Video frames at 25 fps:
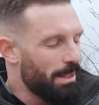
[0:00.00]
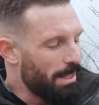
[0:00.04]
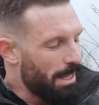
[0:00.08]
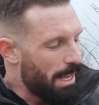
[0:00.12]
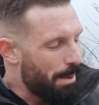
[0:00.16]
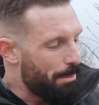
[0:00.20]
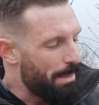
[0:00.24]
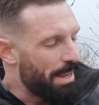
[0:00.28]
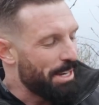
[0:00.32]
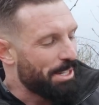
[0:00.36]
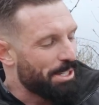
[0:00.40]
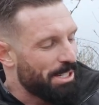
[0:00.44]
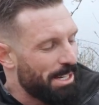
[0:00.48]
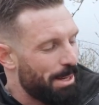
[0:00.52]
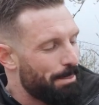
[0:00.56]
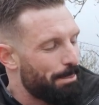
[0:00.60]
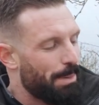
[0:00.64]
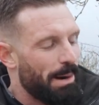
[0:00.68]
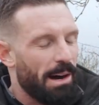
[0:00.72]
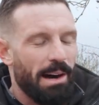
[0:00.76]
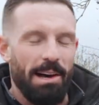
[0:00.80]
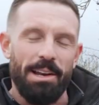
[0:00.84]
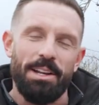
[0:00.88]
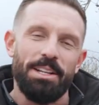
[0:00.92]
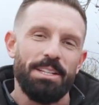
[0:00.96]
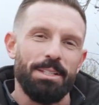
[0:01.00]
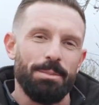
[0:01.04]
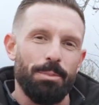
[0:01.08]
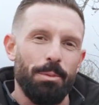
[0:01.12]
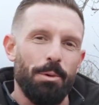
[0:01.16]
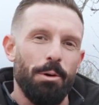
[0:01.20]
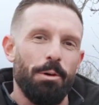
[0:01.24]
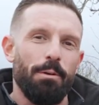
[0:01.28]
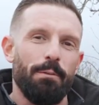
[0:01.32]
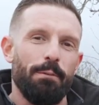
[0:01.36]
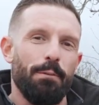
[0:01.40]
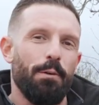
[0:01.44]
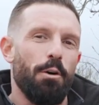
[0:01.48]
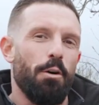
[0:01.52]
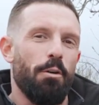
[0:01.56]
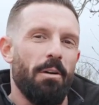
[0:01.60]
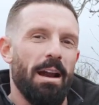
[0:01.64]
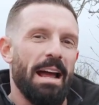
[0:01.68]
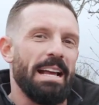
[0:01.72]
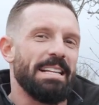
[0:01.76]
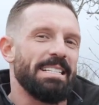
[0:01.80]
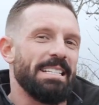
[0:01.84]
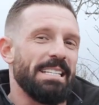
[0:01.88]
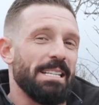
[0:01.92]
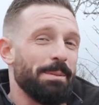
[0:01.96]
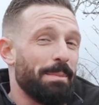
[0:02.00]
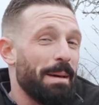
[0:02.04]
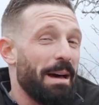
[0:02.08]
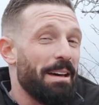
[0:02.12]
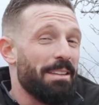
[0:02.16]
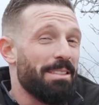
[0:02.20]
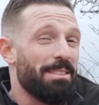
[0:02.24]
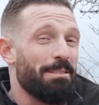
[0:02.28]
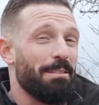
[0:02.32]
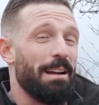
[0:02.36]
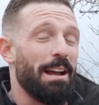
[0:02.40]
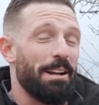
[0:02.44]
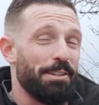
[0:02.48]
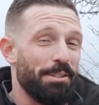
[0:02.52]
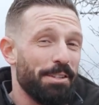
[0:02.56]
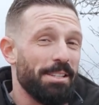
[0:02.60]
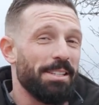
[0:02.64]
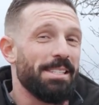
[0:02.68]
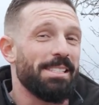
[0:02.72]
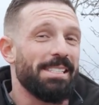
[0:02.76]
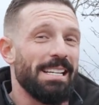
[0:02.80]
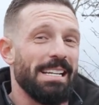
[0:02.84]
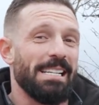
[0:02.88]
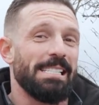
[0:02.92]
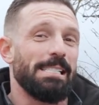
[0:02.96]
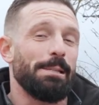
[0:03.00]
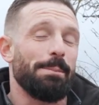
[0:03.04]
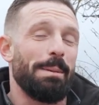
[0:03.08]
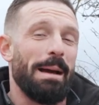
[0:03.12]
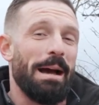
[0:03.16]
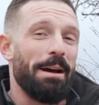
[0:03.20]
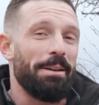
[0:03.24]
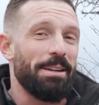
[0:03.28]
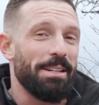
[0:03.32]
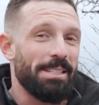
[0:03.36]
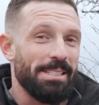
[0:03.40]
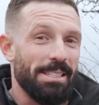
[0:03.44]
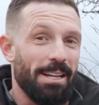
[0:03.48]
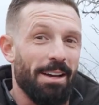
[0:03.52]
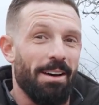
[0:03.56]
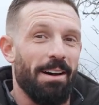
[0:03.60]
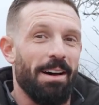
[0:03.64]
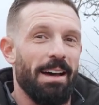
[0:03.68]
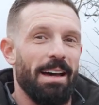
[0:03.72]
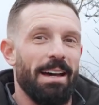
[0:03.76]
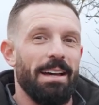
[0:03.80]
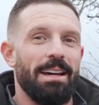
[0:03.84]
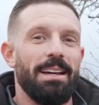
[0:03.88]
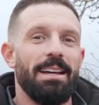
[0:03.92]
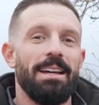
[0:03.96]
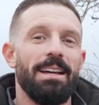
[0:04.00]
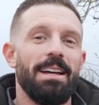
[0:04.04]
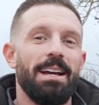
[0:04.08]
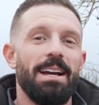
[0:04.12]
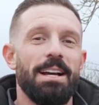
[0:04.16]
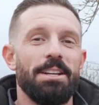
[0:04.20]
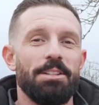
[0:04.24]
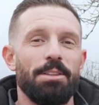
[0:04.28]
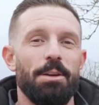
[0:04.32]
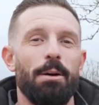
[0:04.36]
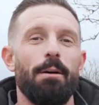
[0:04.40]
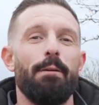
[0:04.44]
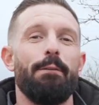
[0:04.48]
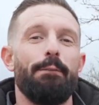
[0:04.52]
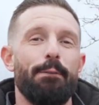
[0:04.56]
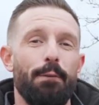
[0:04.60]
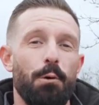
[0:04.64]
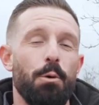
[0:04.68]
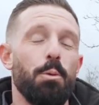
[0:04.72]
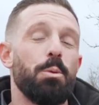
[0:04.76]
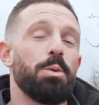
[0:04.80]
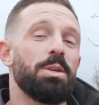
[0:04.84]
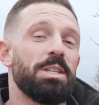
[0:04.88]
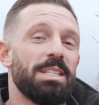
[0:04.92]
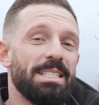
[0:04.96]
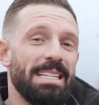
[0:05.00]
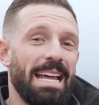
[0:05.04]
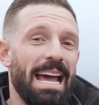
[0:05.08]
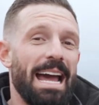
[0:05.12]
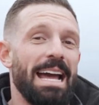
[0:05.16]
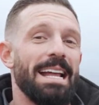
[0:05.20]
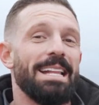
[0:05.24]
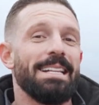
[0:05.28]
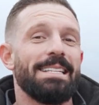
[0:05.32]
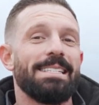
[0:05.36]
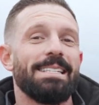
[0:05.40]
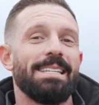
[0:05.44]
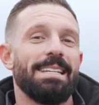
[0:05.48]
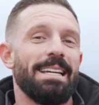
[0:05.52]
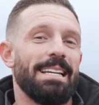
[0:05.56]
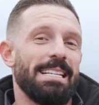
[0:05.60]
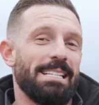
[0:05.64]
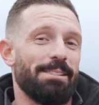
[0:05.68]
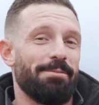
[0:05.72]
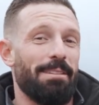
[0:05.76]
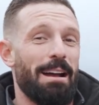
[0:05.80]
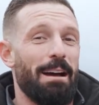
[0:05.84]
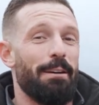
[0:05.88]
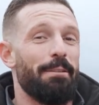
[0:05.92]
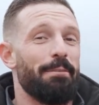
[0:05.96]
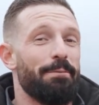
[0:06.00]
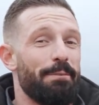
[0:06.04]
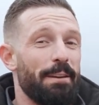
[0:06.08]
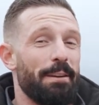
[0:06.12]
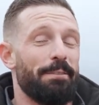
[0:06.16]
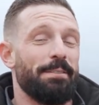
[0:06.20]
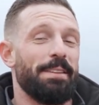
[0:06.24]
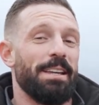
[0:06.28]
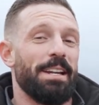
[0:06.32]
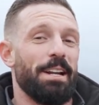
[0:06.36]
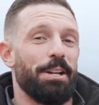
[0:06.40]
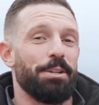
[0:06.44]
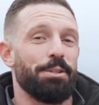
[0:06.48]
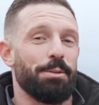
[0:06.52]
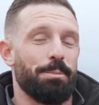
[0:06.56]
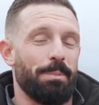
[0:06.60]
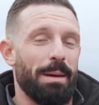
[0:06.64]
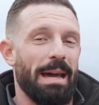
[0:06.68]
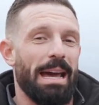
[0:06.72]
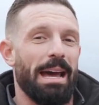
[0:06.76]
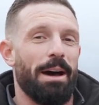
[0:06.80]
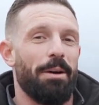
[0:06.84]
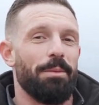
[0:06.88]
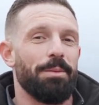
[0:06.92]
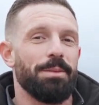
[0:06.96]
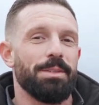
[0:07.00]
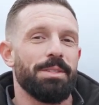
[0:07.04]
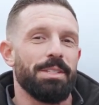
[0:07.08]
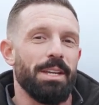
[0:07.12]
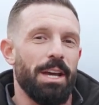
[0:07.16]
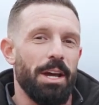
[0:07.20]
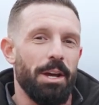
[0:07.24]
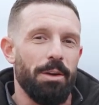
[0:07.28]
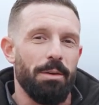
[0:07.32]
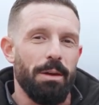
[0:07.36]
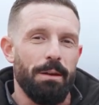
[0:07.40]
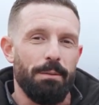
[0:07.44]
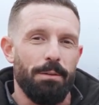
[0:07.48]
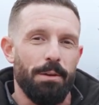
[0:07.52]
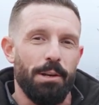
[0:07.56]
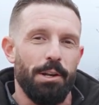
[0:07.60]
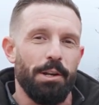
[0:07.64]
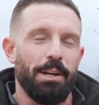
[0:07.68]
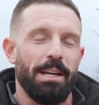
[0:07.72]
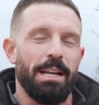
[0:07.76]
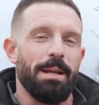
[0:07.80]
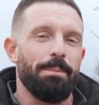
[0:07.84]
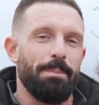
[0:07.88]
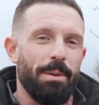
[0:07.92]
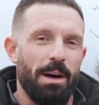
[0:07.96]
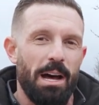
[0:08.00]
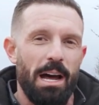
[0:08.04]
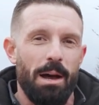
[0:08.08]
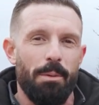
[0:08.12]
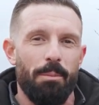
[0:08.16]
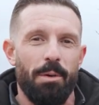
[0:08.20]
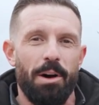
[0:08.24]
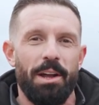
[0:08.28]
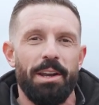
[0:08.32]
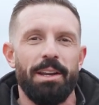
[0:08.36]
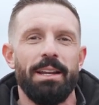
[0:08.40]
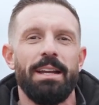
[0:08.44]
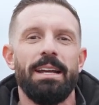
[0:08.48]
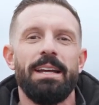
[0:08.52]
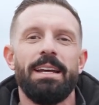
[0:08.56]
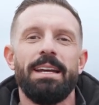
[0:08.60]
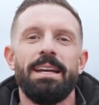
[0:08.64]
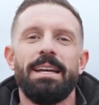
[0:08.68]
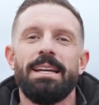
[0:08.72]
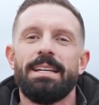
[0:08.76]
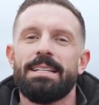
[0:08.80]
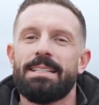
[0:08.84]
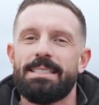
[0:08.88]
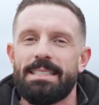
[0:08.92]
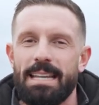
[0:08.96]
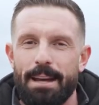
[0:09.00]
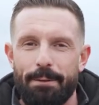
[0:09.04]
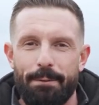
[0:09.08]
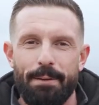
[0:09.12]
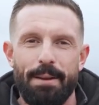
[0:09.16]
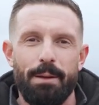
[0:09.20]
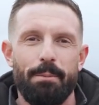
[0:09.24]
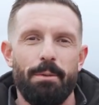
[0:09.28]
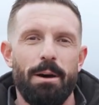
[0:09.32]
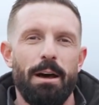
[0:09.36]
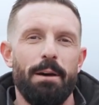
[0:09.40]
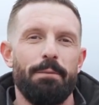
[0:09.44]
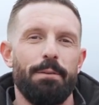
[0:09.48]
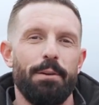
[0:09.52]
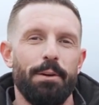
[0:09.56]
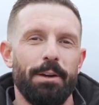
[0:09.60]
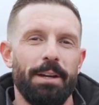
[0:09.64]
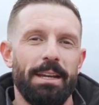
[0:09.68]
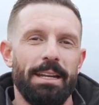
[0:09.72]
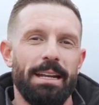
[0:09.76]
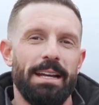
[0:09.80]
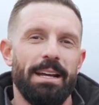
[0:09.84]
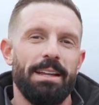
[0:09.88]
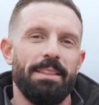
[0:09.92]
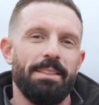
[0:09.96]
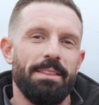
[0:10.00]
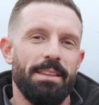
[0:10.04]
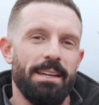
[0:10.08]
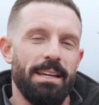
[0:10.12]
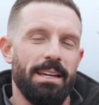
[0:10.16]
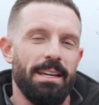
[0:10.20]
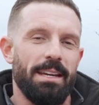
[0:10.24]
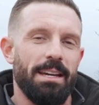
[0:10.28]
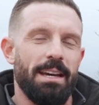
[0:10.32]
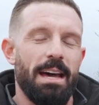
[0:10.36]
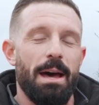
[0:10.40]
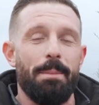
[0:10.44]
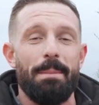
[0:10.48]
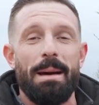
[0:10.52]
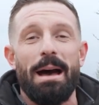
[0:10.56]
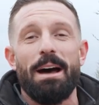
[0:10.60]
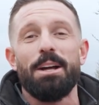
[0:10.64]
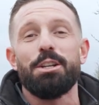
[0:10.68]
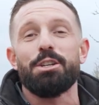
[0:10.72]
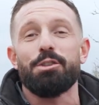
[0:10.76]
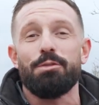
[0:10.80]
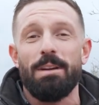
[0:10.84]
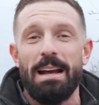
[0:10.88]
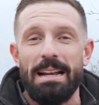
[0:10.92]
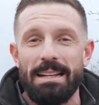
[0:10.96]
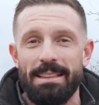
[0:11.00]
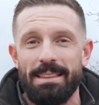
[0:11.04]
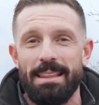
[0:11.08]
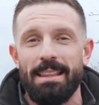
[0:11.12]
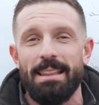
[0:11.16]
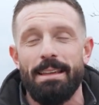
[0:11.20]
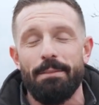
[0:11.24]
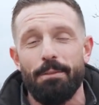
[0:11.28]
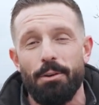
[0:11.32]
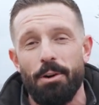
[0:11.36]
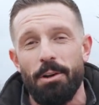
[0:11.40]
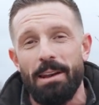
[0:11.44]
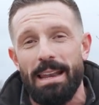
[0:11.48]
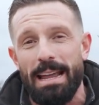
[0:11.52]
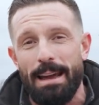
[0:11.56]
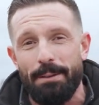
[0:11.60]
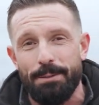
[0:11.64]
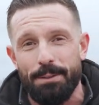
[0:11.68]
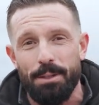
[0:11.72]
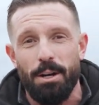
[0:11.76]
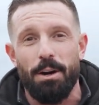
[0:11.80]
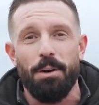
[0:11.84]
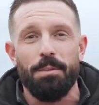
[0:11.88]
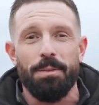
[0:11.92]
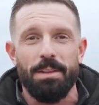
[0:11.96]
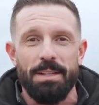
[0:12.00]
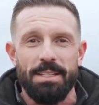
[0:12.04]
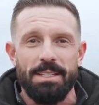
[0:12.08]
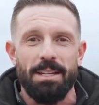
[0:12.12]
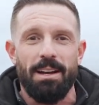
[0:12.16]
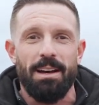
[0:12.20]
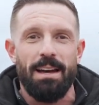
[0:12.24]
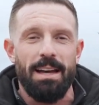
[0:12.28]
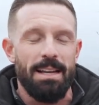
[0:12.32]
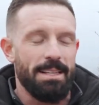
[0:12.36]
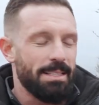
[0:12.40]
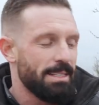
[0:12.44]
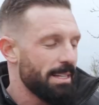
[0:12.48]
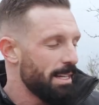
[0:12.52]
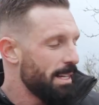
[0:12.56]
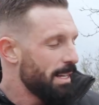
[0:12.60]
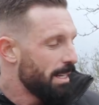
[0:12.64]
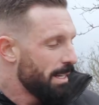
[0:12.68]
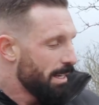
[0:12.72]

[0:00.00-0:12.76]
A Michelin Pilot Sport 4S is about £360 a tyre, so a full set is around £1,500. So if you're looking at buying one, it's definitely worth looking at the amount of tread that they've got left on the tyres.